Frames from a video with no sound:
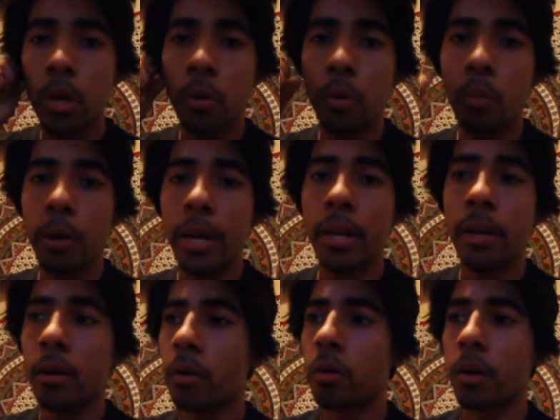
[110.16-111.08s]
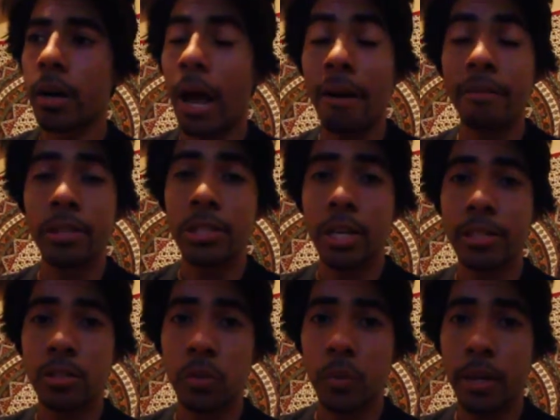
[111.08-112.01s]
win or have a
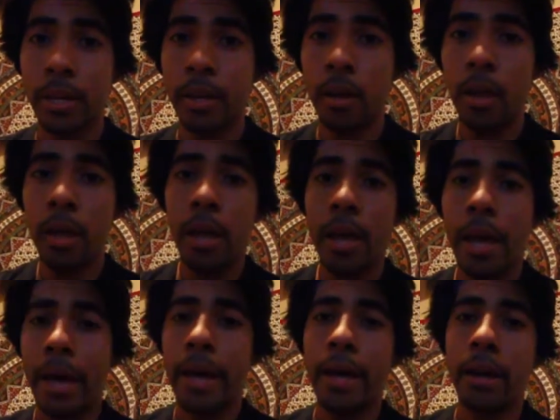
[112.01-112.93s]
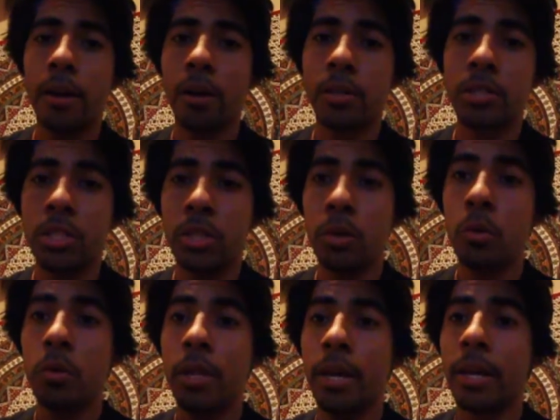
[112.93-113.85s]
chance to win. And I'll see
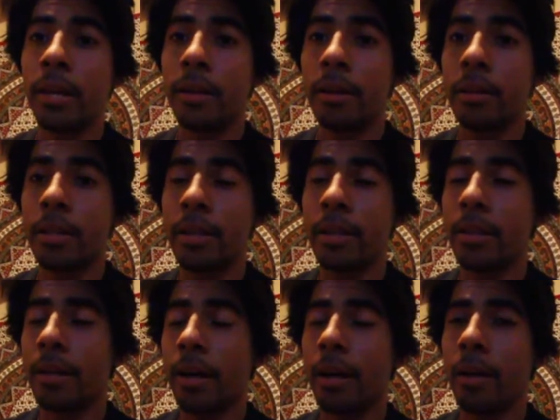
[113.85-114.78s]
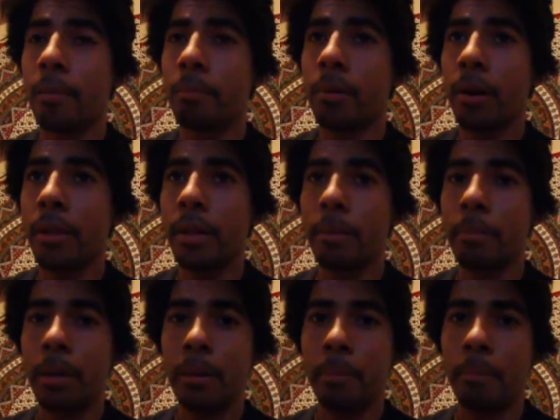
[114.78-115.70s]
you then. I'll probably
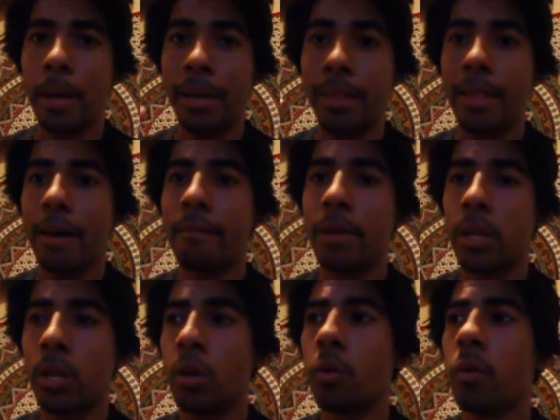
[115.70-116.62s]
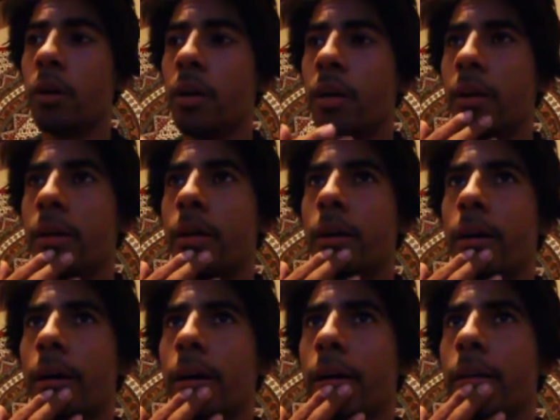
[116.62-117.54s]
be making that video.
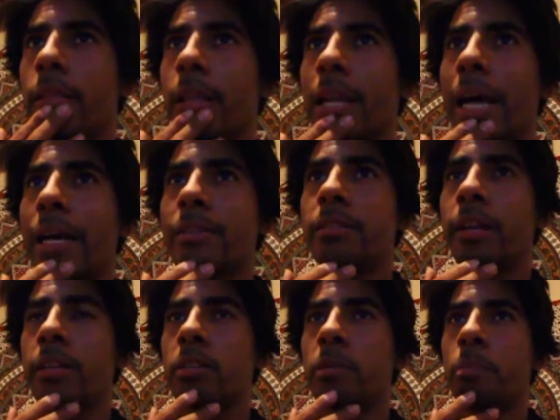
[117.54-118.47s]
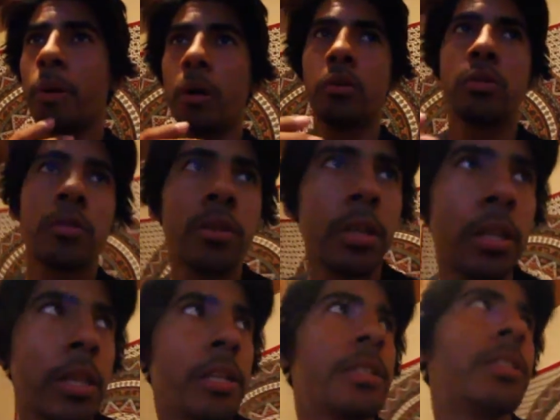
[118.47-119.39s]
The last day to
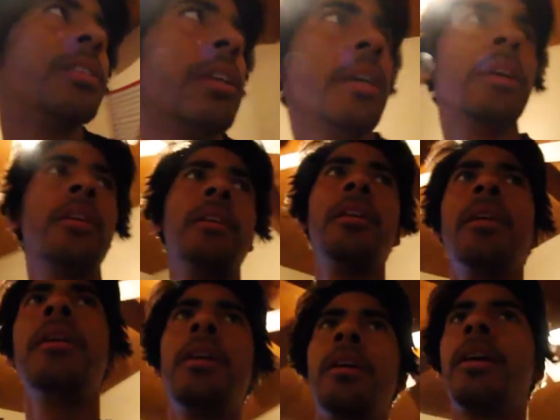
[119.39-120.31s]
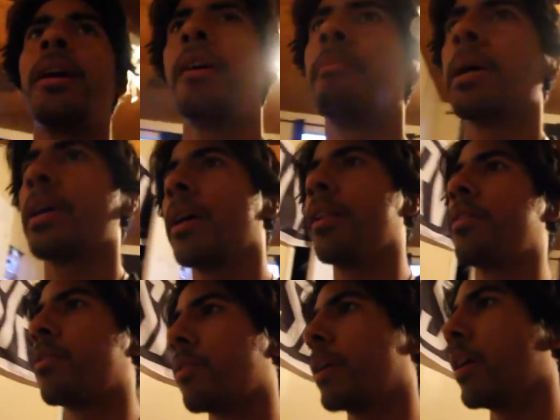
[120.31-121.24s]
post, let's see. Have my
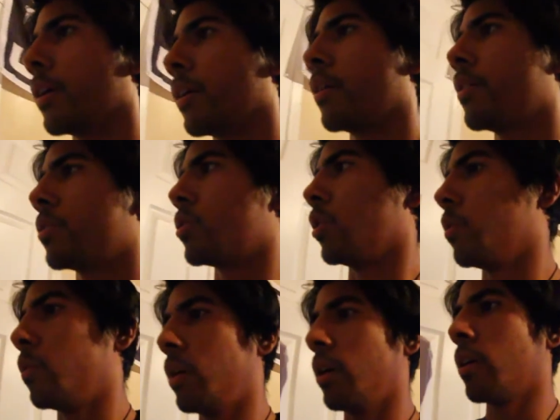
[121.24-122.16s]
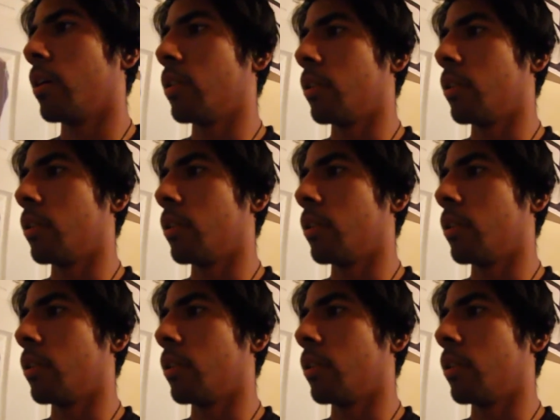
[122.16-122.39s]
calendar right here. So we are on